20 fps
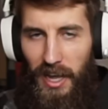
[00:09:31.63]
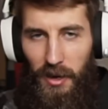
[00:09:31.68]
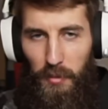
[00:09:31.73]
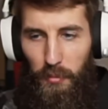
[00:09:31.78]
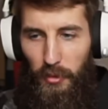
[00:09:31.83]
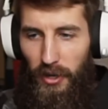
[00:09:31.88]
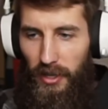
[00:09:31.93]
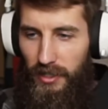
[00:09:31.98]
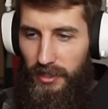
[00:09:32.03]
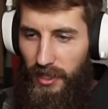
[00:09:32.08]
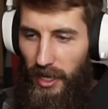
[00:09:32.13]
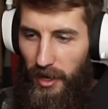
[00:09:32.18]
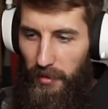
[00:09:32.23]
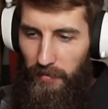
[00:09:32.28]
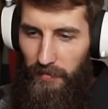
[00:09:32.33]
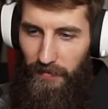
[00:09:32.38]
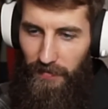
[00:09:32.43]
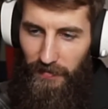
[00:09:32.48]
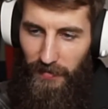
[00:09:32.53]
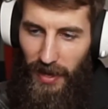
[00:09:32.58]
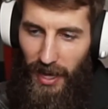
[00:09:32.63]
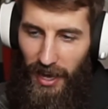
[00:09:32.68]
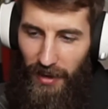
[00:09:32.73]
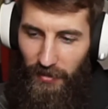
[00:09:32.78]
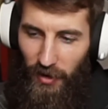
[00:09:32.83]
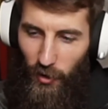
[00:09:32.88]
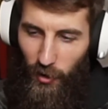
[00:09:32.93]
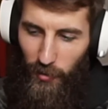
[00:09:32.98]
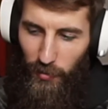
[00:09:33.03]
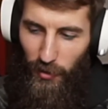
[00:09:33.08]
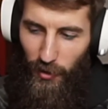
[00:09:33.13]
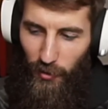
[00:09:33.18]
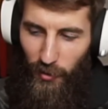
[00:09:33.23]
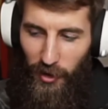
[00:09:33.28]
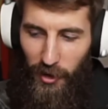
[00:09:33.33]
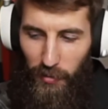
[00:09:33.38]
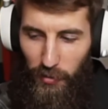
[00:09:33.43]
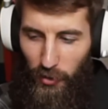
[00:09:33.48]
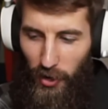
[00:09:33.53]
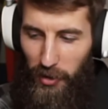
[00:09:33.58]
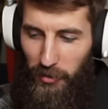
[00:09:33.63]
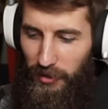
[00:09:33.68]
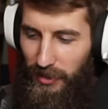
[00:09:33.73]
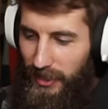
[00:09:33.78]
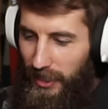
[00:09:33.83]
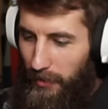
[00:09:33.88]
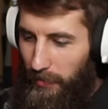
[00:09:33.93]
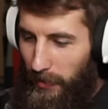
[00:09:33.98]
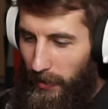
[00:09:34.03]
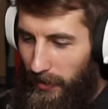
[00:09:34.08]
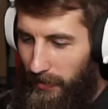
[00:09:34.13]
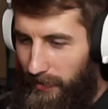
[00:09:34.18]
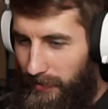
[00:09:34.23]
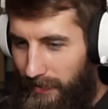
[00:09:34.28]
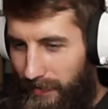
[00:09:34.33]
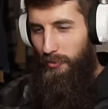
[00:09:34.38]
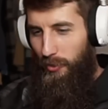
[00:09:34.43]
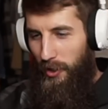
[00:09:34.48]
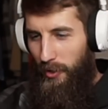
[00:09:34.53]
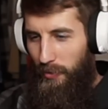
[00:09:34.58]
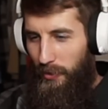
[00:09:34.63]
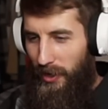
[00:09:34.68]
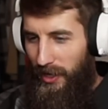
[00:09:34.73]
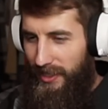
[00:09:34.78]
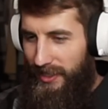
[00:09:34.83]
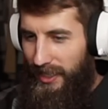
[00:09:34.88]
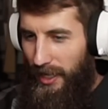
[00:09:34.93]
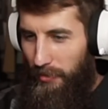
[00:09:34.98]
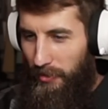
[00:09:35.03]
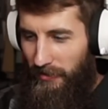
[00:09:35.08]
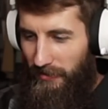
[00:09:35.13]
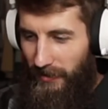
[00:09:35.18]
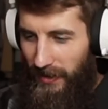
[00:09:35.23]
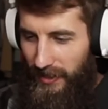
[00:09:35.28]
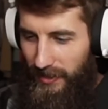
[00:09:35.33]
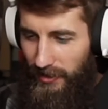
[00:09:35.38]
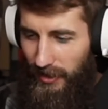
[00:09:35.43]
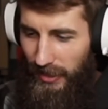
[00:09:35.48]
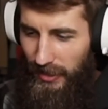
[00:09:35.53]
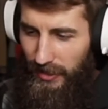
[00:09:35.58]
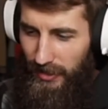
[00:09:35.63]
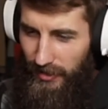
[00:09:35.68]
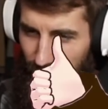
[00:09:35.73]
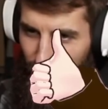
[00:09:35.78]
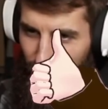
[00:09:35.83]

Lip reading: I didn't play this game. I have no input. We could probably skip it. We could probably skip it faceless.